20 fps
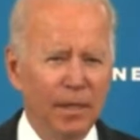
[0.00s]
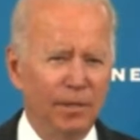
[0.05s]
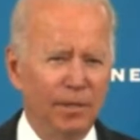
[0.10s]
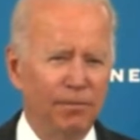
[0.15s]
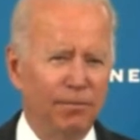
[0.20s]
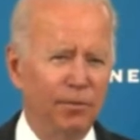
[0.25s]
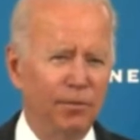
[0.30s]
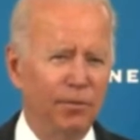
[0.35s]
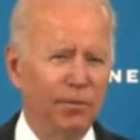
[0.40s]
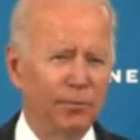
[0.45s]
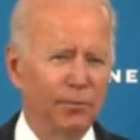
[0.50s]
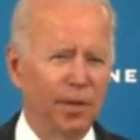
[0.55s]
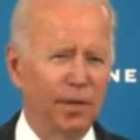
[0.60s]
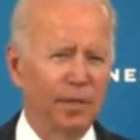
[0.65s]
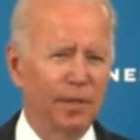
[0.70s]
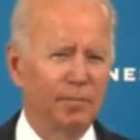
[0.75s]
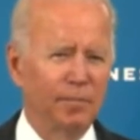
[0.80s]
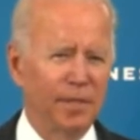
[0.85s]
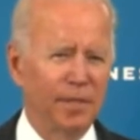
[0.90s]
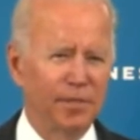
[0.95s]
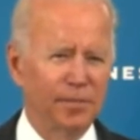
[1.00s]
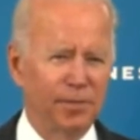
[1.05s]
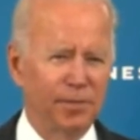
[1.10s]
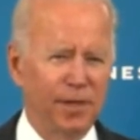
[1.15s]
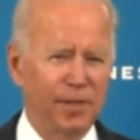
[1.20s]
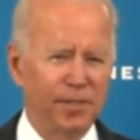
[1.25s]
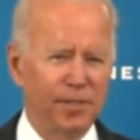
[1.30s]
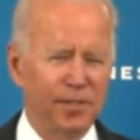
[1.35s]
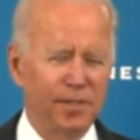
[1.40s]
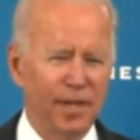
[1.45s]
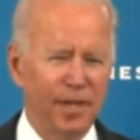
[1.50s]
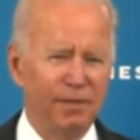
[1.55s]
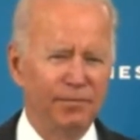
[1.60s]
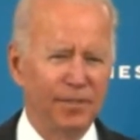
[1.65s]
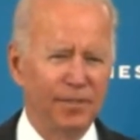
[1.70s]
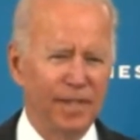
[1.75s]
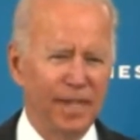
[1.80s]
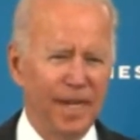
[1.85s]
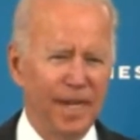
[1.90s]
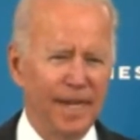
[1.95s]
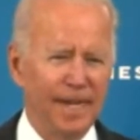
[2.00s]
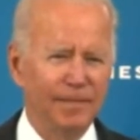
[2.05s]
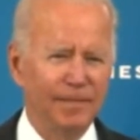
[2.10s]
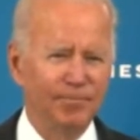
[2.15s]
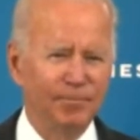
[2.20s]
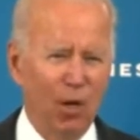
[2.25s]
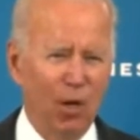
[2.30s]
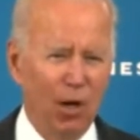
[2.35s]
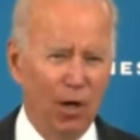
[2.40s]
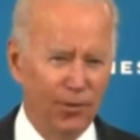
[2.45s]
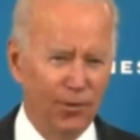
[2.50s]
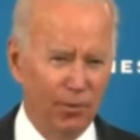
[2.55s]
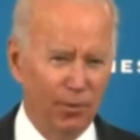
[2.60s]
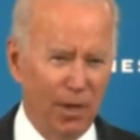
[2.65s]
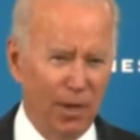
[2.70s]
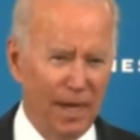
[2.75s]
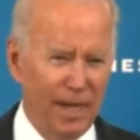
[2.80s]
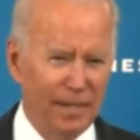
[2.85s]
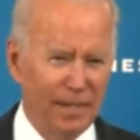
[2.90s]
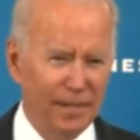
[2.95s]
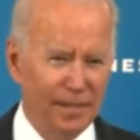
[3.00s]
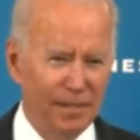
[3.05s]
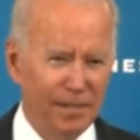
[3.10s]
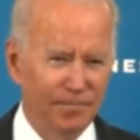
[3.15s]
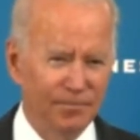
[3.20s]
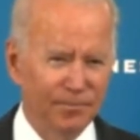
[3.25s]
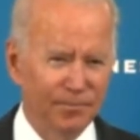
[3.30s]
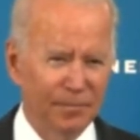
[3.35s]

the Food and Drug Administration, the FDA, authorized,